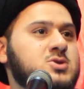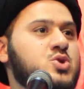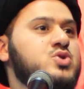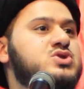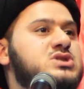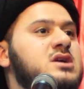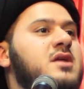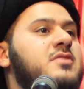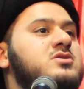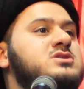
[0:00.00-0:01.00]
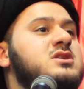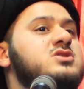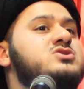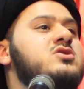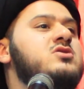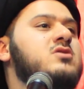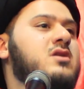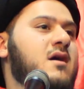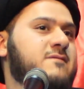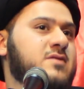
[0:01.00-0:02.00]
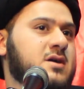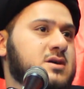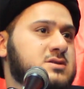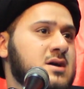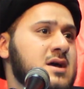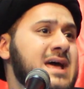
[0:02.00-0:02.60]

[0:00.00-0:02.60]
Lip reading: So you see that there's an internal conflict.